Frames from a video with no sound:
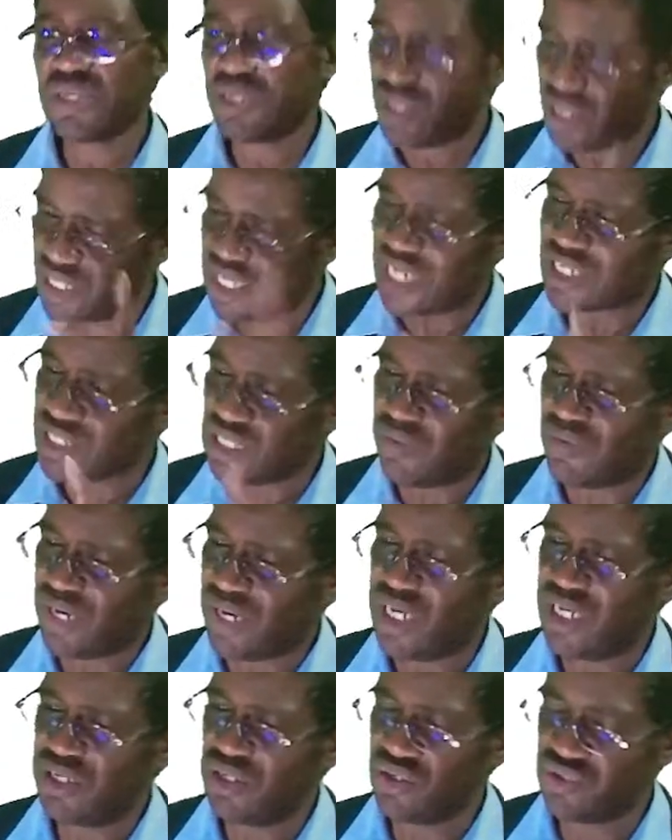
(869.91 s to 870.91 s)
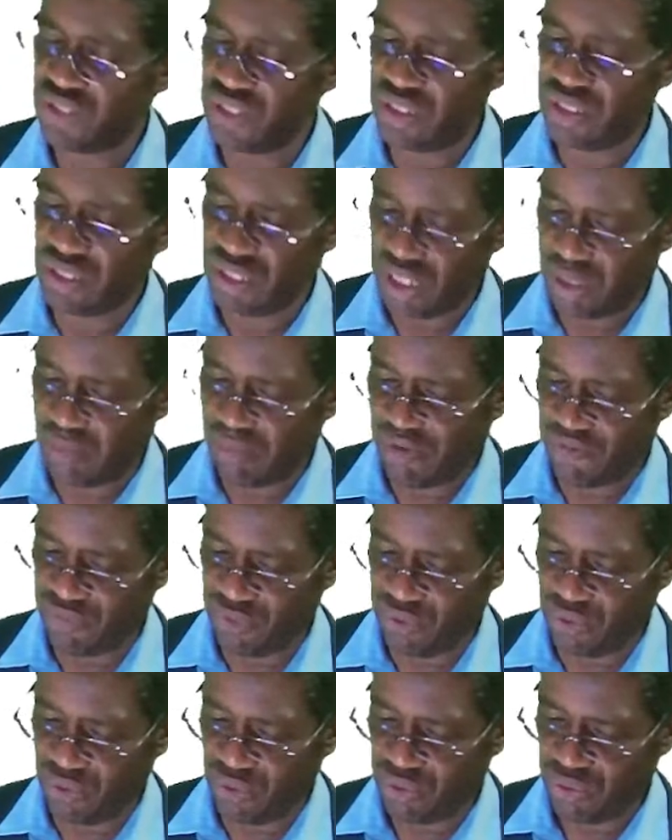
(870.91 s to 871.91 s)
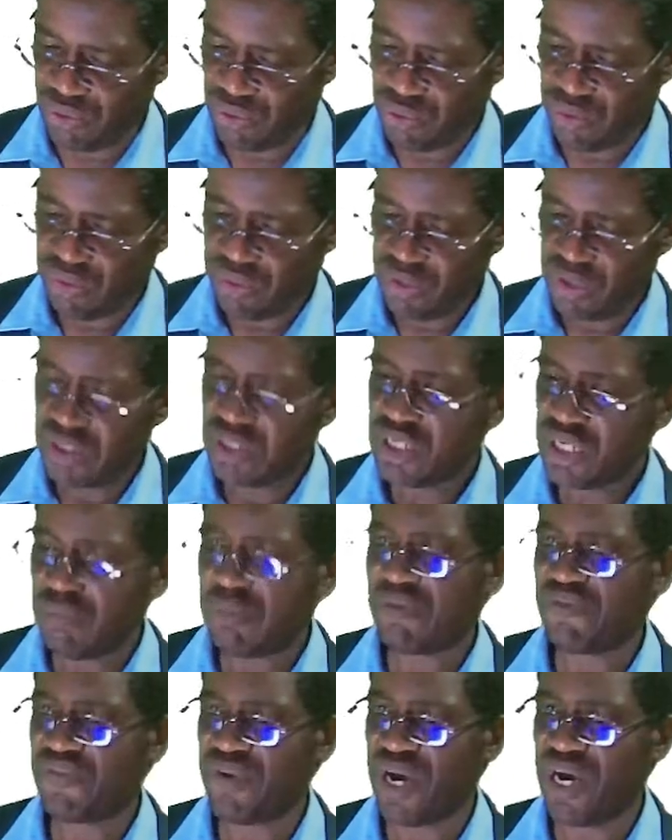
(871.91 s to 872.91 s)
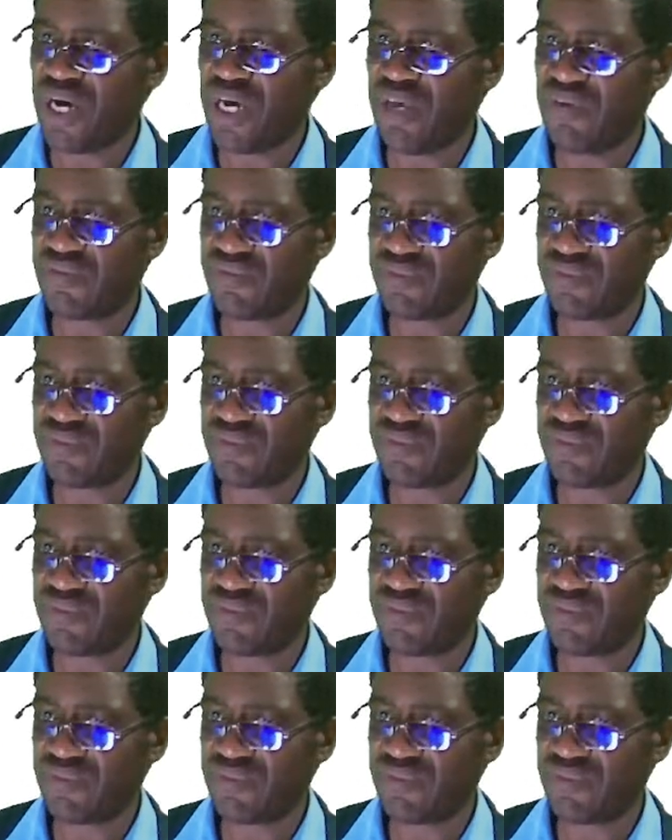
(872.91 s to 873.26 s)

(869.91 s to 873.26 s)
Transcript: That's our entry number 4. Number 5.